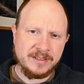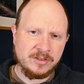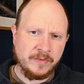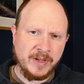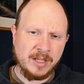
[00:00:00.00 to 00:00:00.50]
is
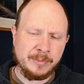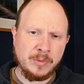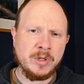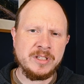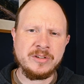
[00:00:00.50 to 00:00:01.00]
something I've been
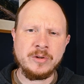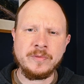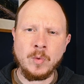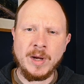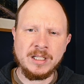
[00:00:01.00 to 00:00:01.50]
wanting to do
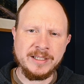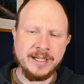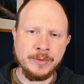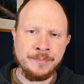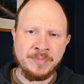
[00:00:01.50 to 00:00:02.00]
for a while
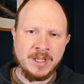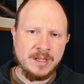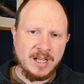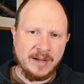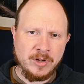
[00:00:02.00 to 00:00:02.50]
now.
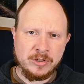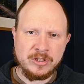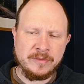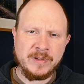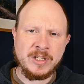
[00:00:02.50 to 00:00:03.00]
I've not
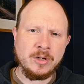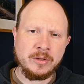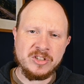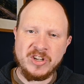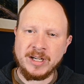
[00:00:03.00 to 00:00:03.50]
done a video on
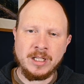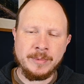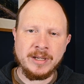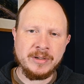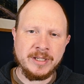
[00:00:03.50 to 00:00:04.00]
the channel
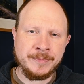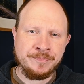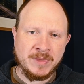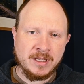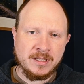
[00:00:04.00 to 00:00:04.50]
about it,
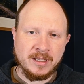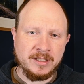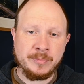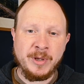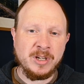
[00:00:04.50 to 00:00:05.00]

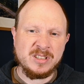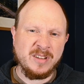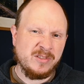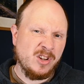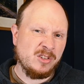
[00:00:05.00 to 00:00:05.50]
and to be honest
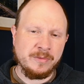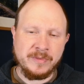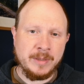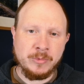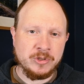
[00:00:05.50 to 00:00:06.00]
I've not done
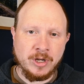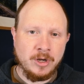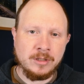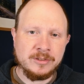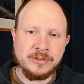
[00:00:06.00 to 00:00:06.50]
very much at
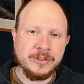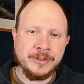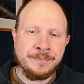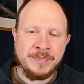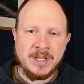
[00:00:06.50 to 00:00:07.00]
all,
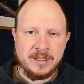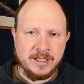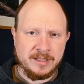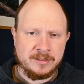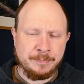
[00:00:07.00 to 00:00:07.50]
so
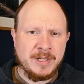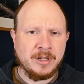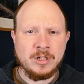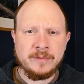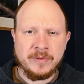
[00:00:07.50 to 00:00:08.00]
it's been a
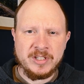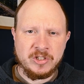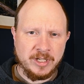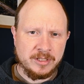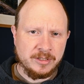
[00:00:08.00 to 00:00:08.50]
goal for this
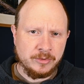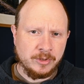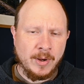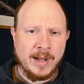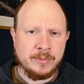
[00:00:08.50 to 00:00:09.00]
year to
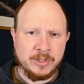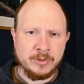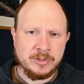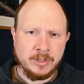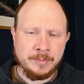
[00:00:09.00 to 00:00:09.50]
go out and do
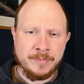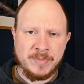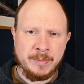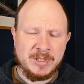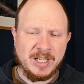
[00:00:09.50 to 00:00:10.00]
some.
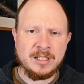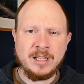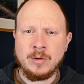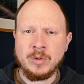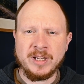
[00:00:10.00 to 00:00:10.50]
In particular
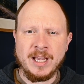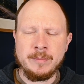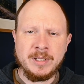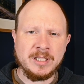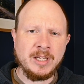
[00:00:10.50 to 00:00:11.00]
I want to get a
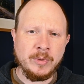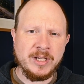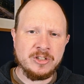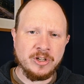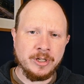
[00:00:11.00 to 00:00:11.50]
Milky
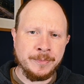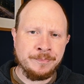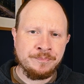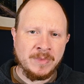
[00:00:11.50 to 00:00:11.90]
Way shot,